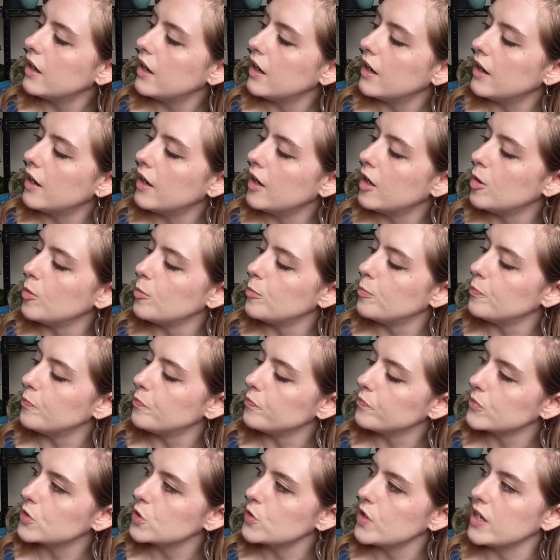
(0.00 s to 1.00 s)

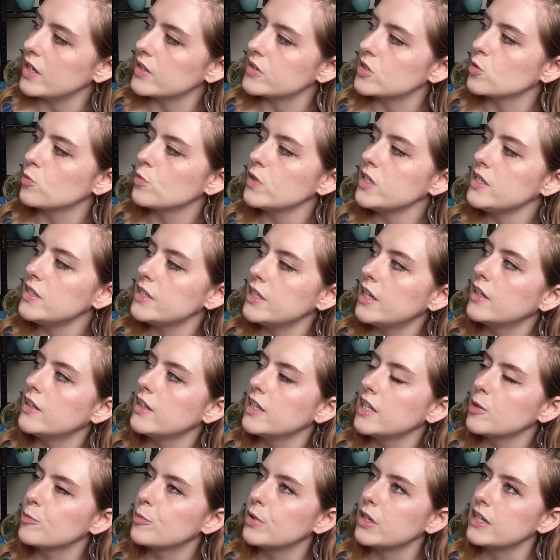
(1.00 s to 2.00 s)
So yeah, it's a
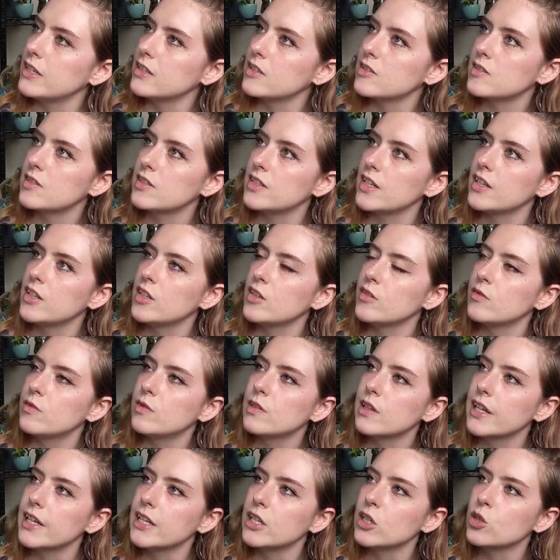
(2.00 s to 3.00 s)
retelling, but instead of
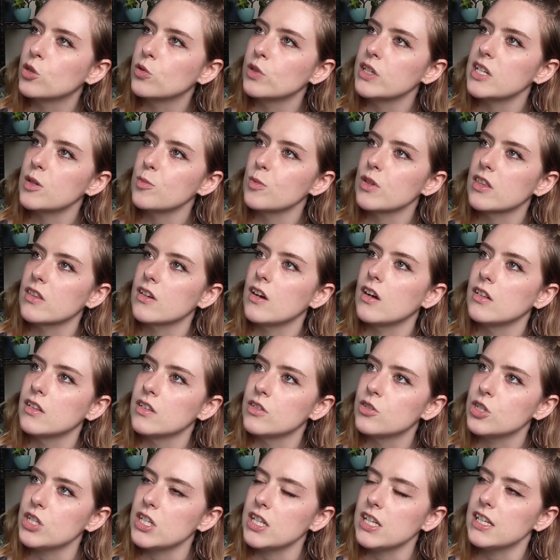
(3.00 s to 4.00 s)
like Greek
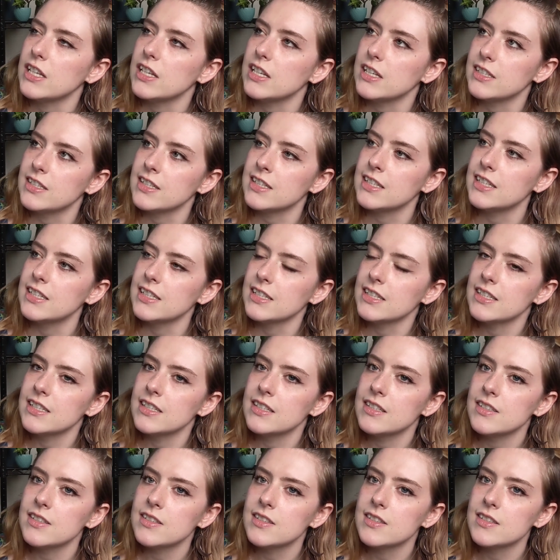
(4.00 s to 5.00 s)
mythology, it
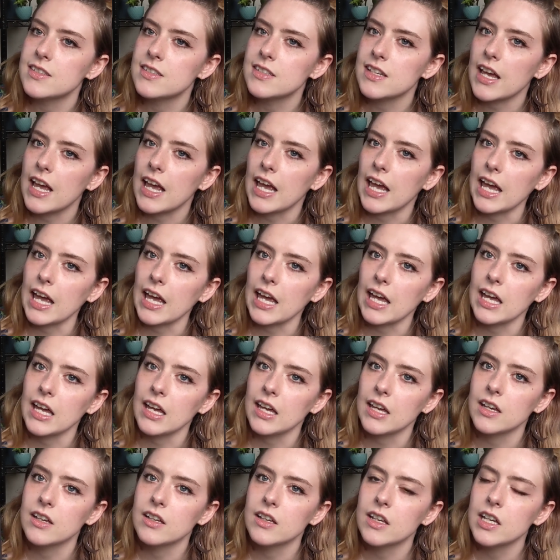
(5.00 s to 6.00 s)
is
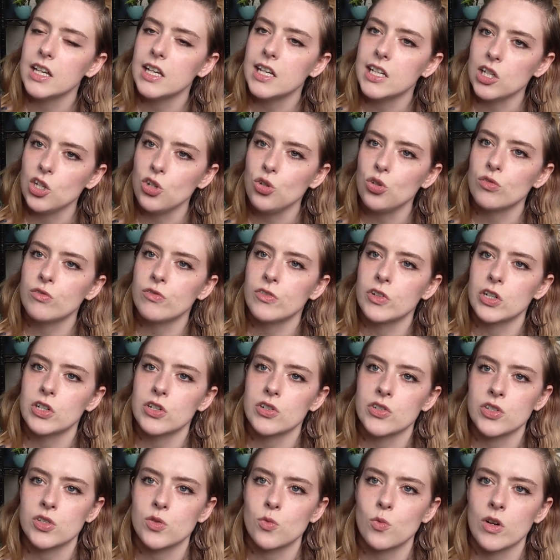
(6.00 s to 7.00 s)
a
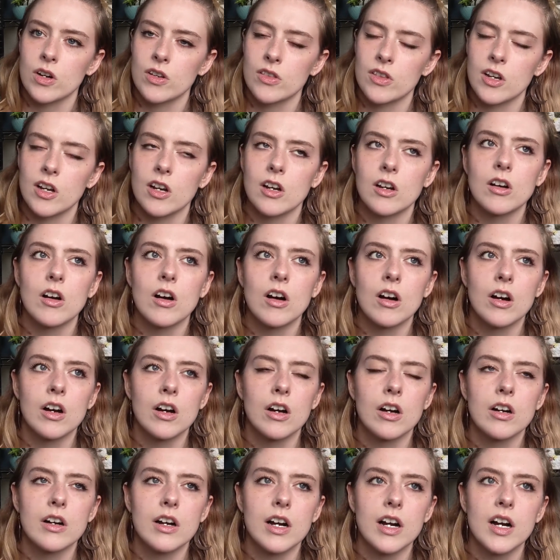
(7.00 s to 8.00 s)
universe where there
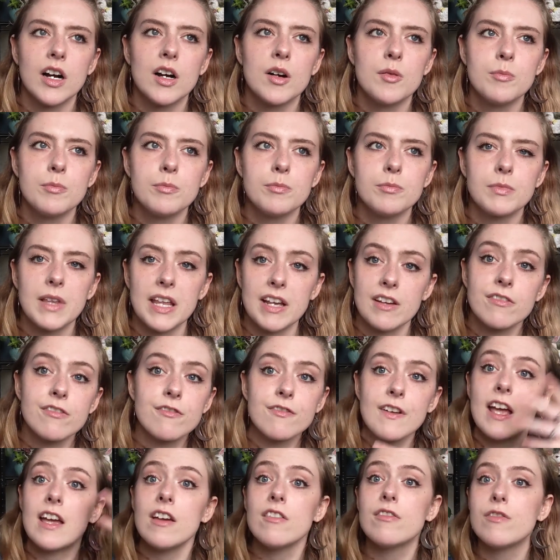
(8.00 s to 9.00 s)
are like
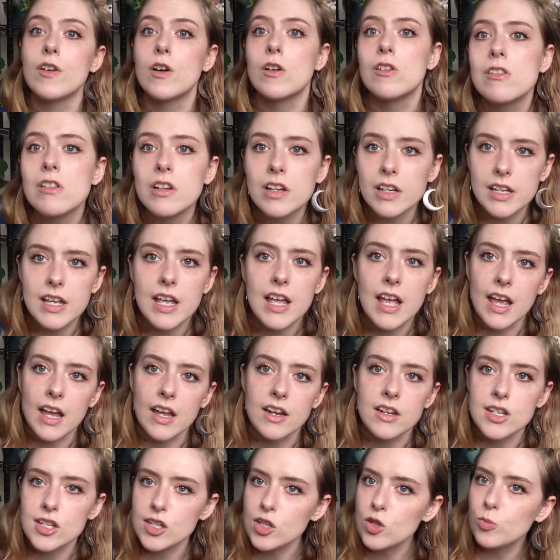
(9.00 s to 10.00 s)
fae folk
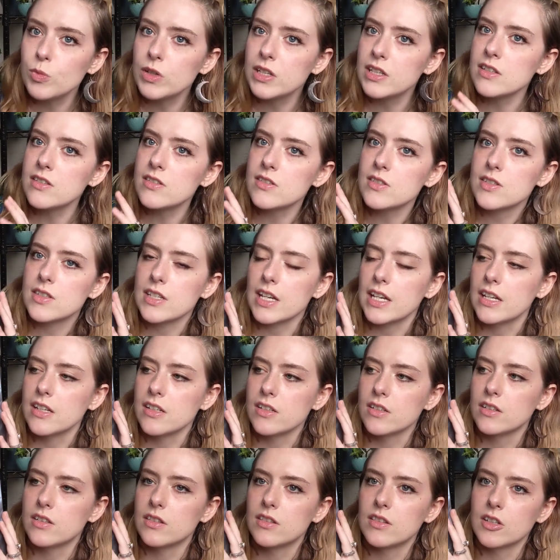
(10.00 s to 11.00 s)
and humans,
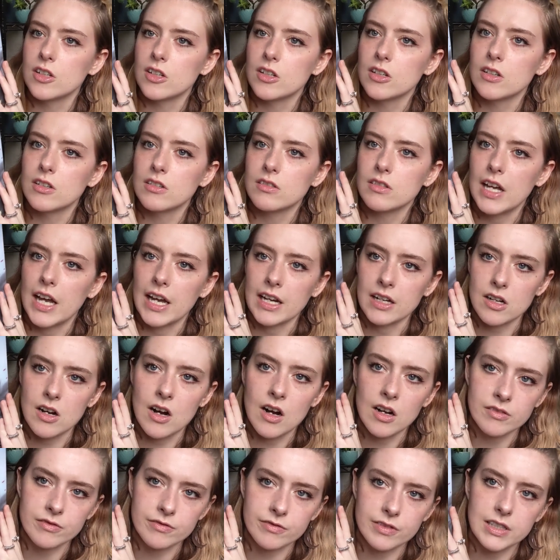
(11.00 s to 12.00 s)
and they're at
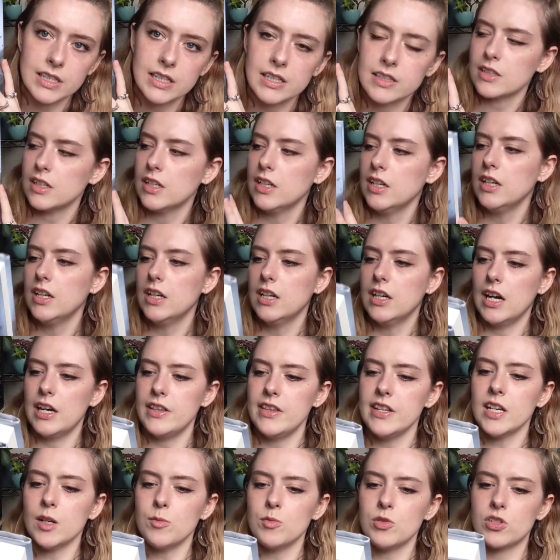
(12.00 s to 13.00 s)
conflict. I
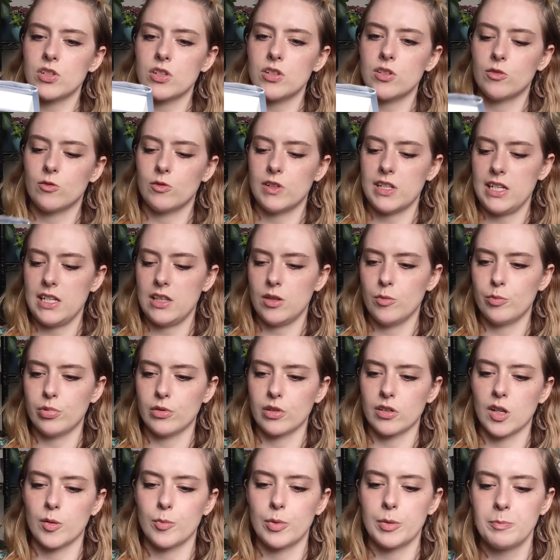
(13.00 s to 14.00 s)
think I'm just going to read the
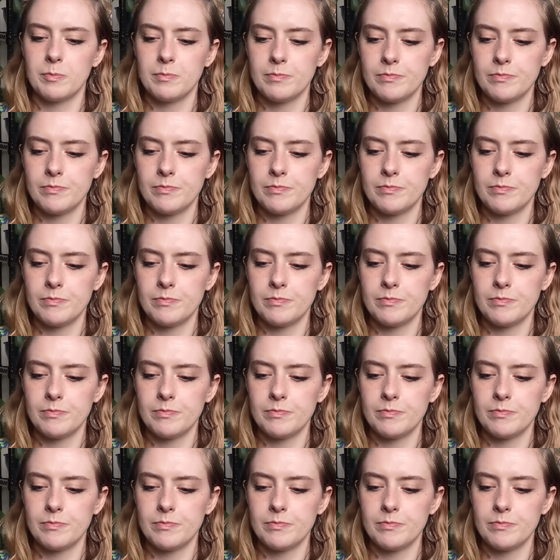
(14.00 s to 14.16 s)
blurb.